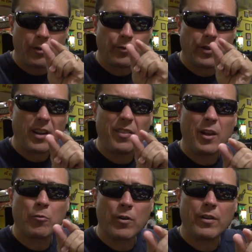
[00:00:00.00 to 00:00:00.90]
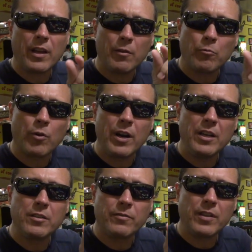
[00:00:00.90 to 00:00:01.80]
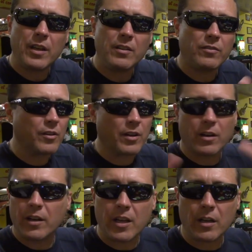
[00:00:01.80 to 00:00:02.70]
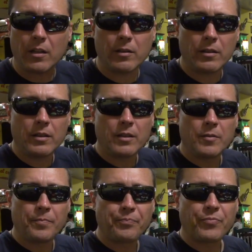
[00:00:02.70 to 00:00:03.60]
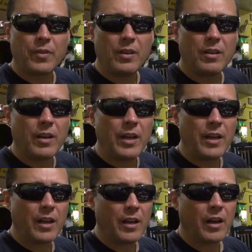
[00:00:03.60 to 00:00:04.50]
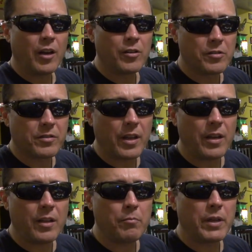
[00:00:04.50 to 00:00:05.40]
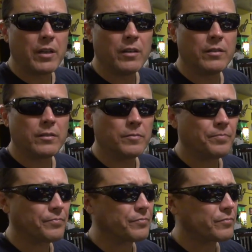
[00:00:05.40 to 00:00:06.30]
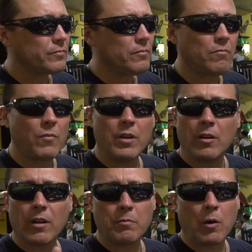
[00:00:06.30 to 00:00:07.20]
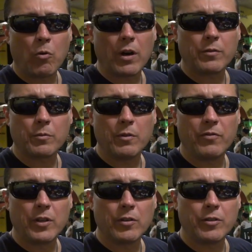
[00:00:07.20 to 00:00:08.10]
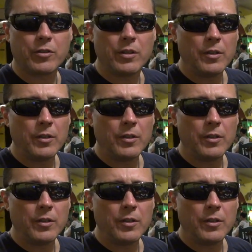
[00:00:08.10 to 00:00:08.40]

outside that range of taste, they're not gonna eat it. And I understand it because, you know, like my wife's from the village,